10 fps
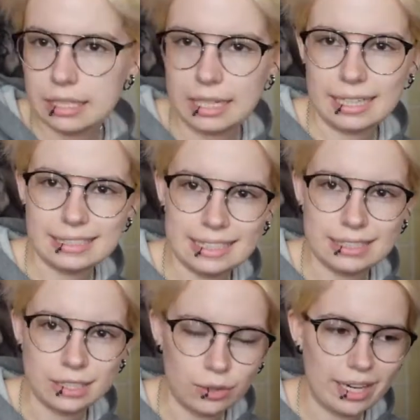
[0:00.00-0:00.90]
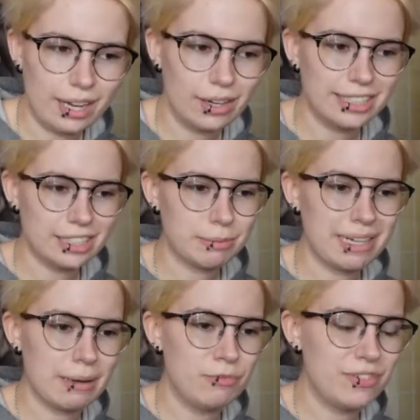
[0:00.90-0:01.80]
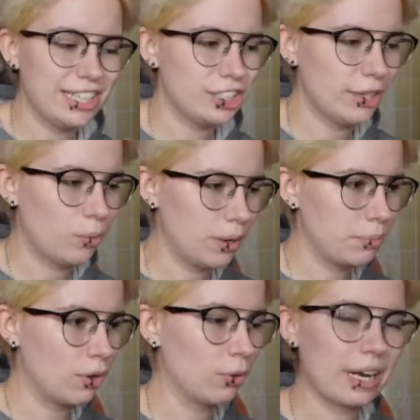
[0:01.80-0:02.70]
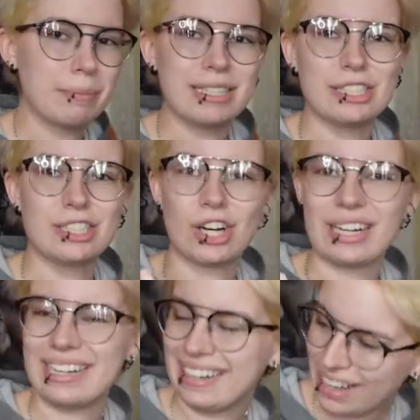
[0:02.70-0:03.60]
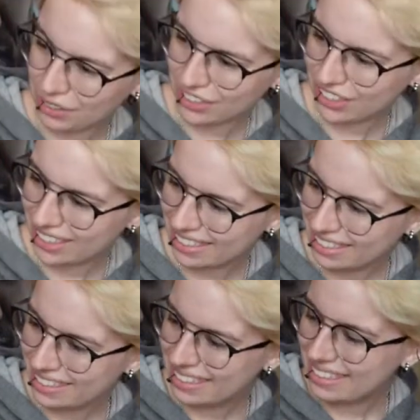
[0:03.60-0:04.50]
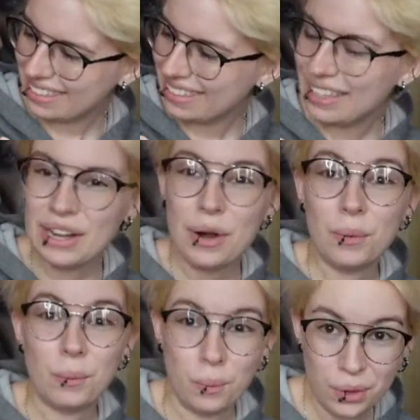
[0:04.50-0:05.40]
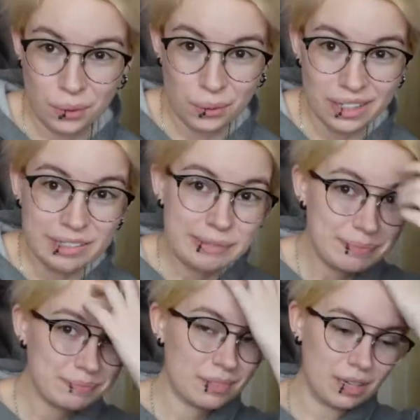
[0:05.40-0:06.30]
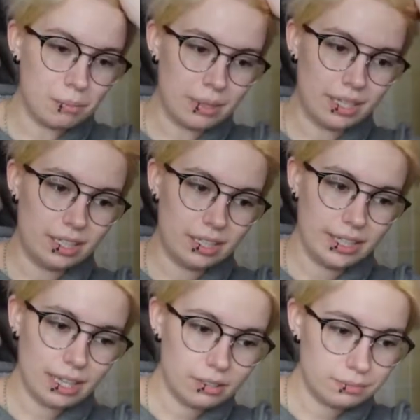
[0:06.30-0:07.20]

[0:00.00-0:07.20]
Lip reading: I say slow down, I just mean I'm finishing one program and starting another. Woo! But yeah,